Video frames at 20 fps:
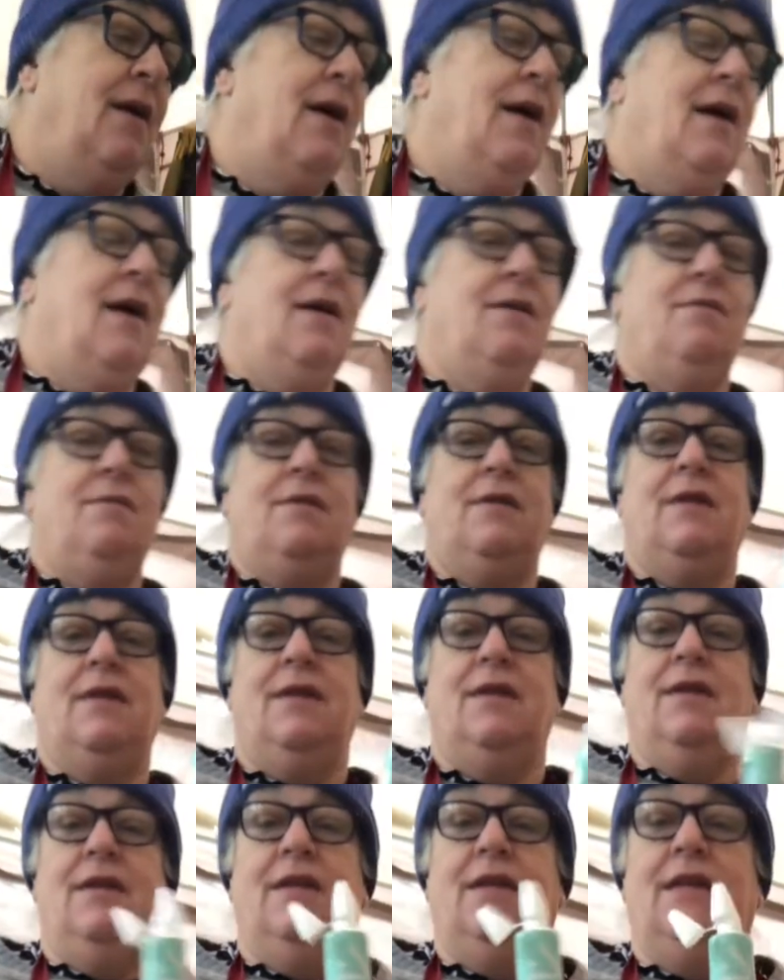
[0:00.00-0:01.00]
And
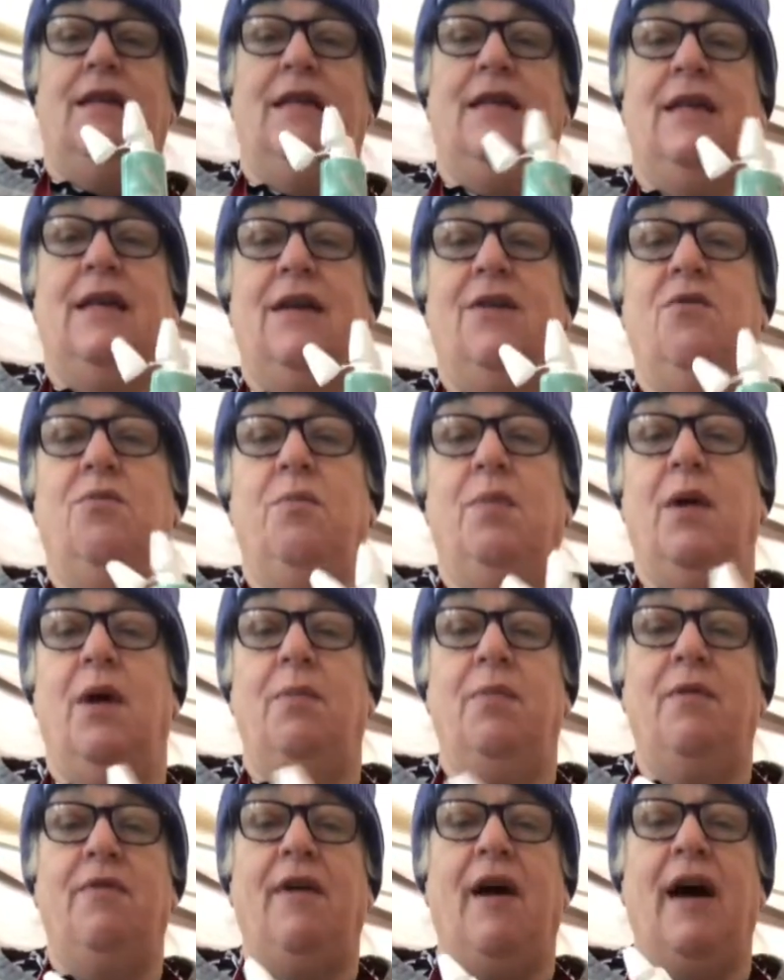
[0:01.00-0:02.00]
you need a little
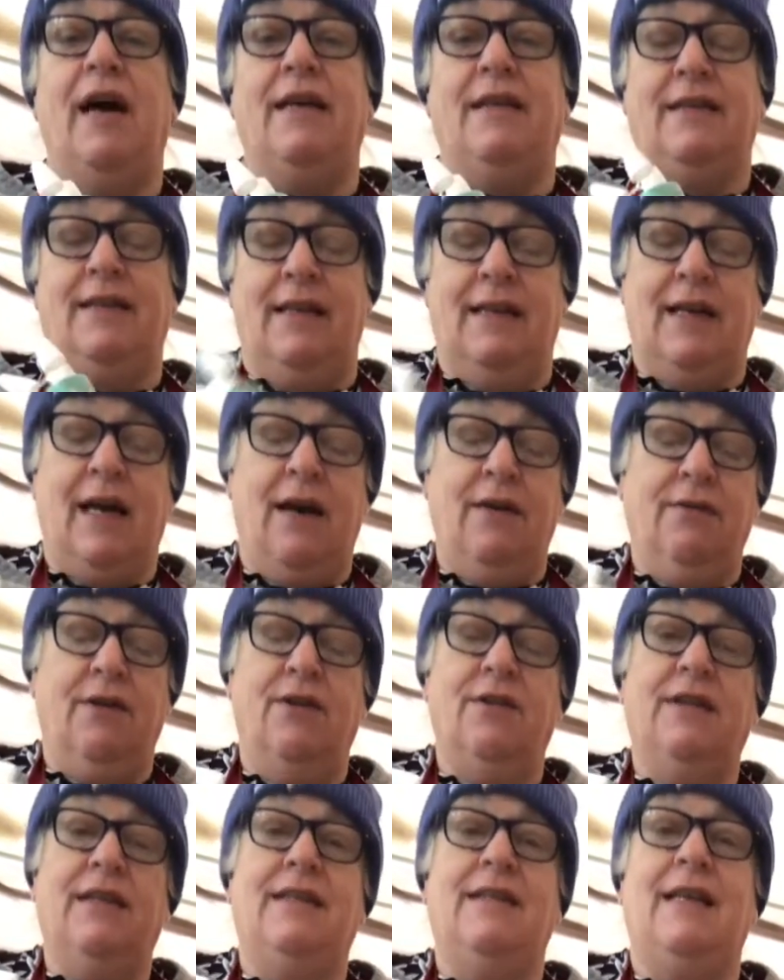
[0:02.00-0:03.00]
blob of icing. I've
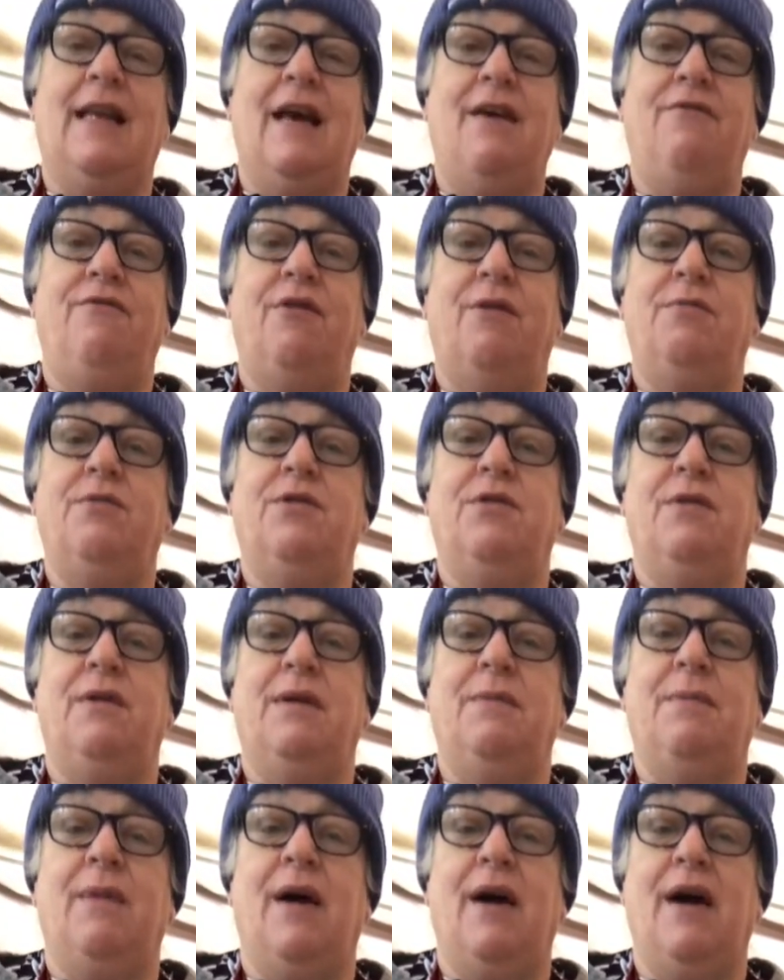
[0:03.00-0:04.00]
got this left from
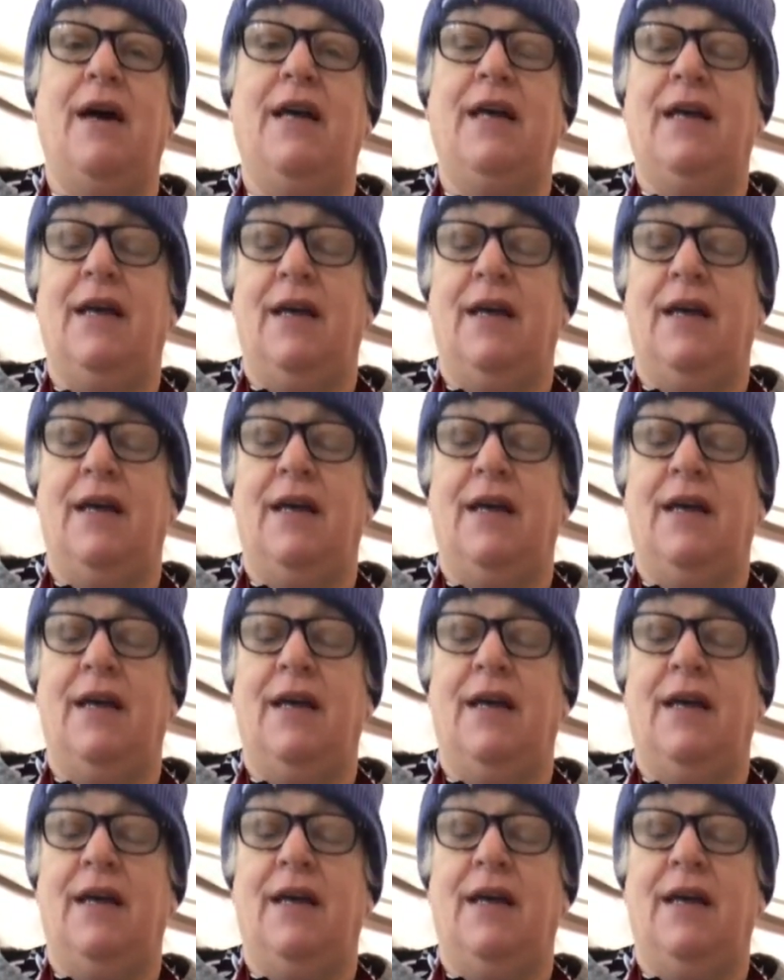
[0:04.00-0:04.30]
doing my